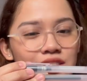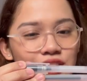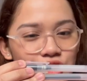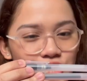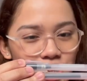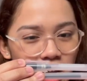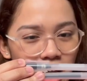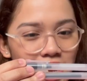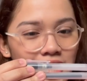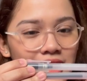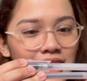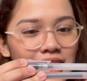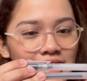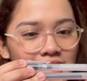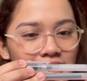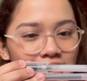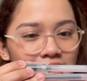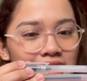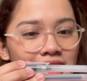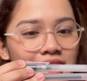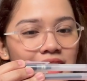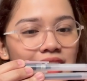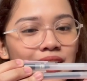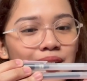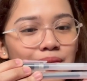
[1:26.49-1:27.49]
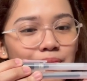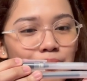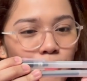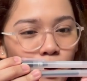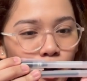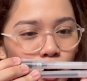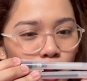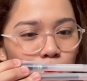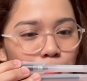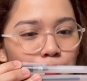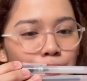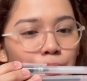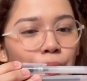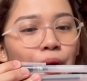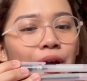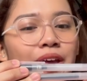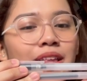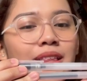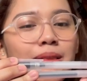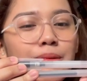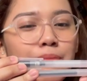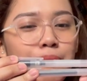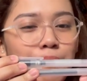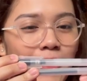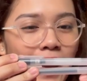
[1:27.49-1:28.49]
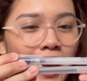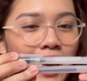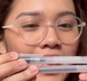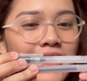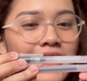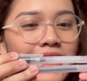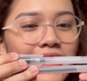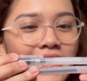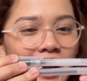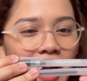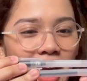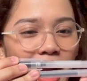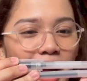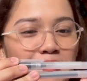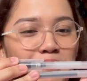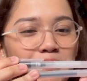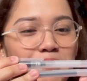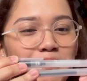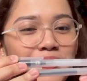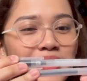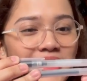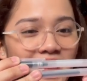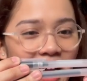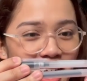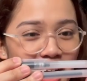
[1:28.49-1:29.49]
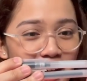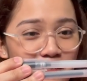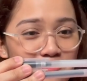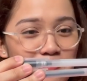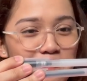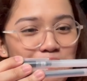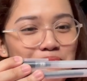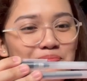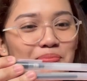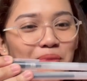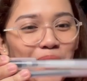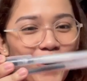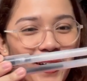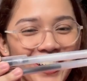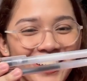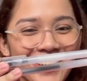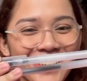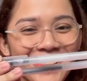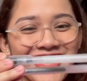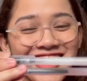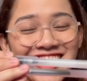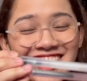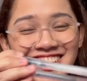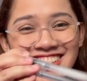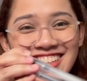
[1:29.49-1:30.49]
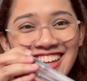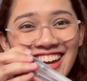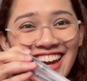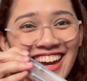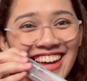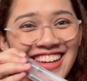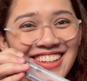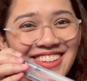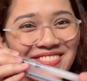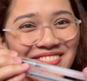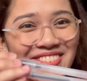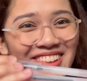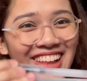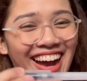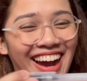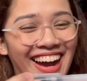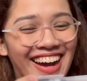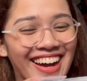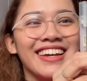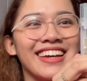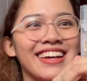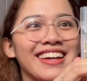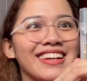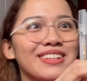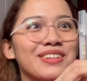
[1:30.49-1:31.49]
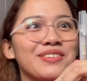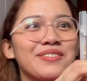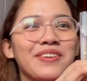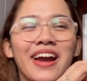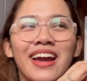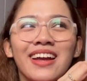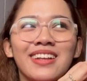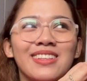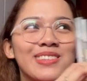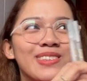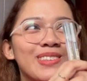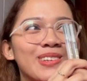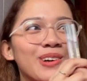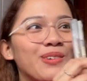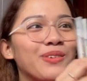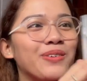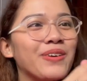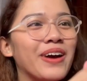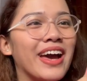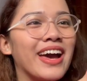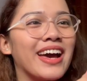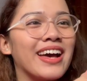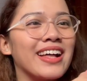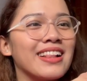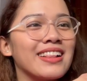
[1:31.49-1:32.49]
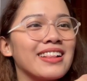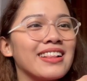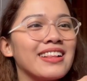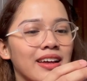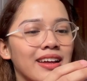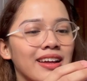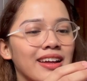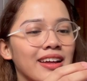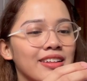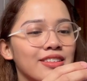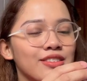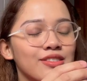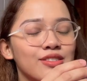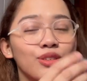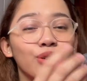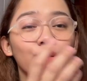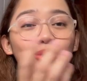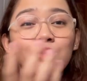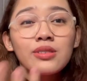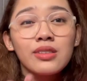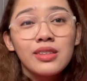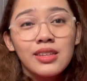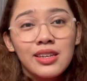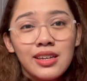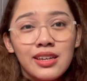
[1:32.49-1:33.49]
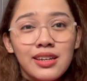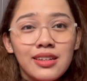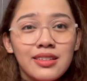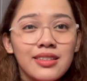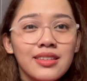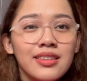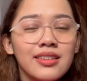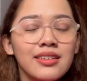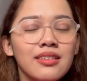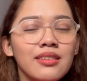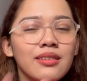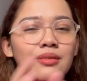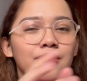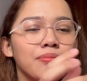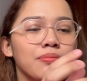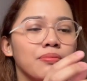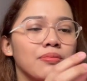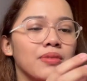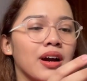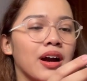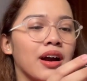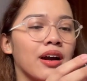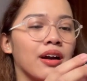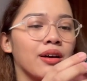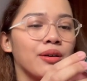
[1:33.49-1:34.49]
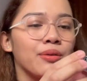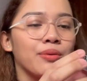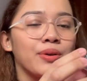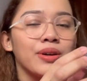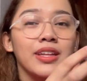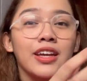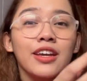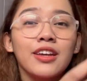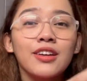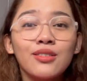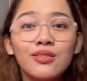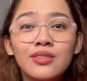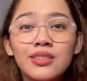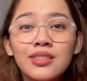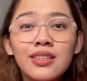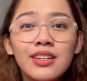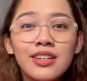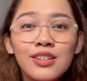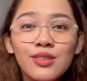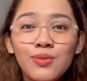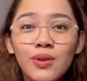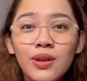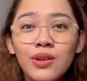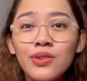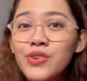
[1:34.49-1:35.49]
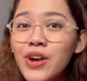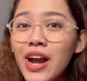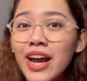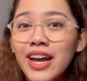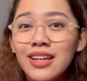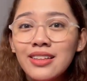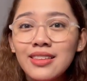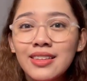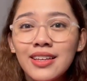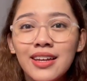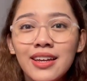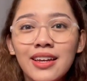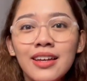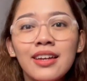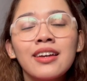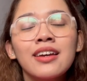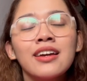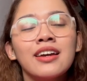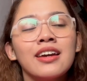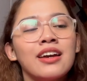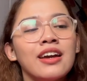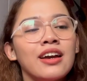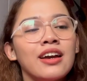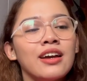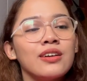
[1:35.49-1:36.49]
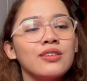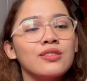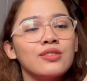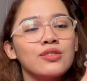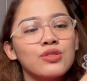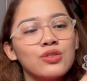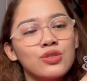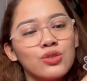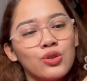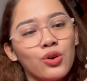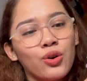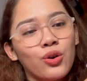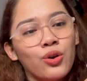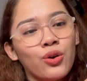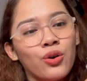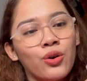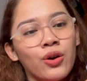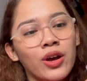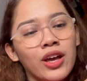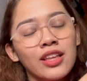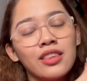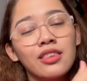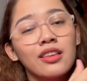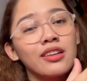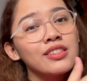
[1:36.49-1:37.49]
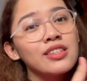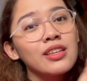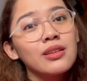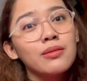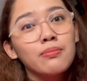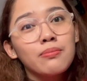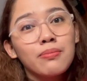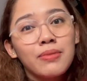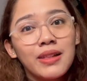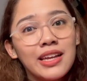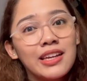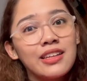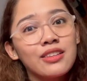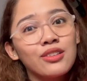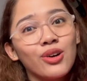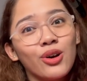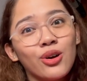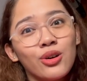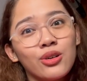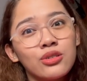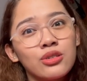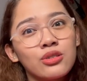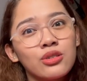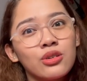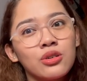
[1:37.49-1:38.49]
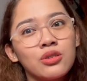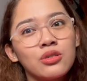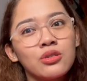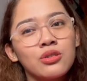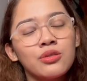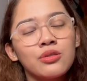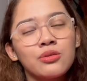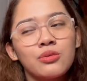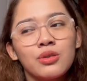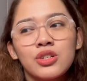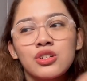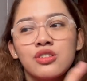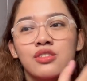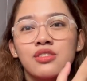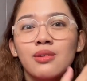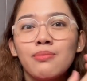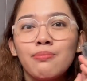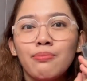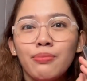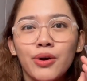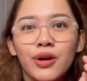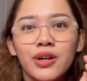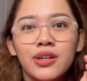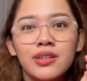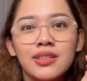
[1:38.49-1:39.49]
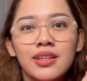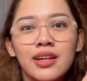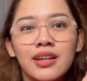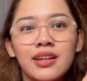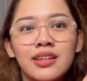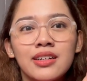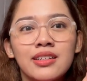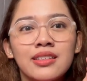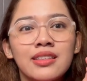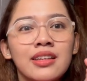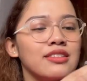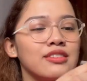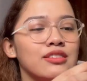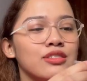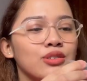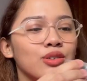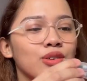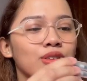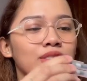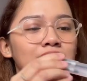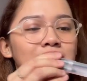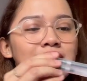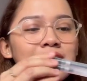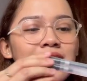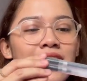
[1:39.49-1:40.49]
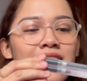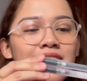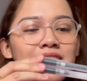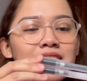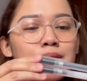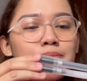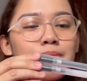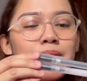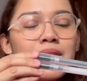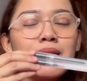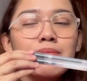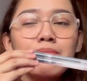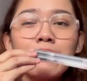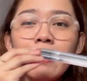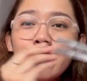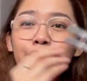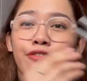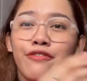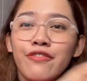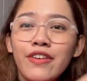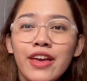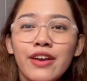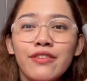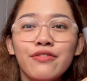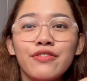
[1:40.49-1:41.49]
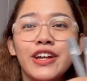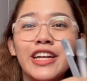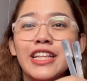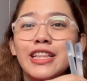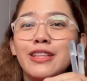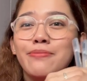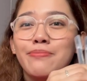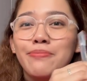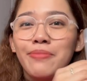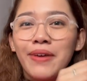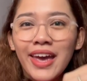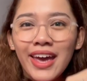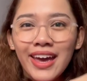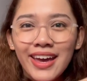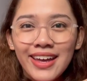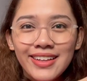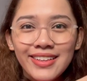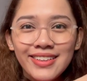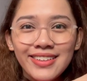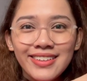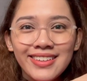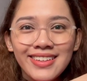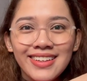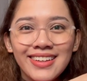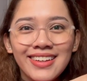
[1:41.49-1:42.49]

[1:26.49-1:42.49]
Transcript: Gel Ink Ballpoint Pen Cap Type 0.38 black. It writes so well. It's so neat when I use this when writing. So it doesn't bleed also, which is important. So this has been my favorite pen.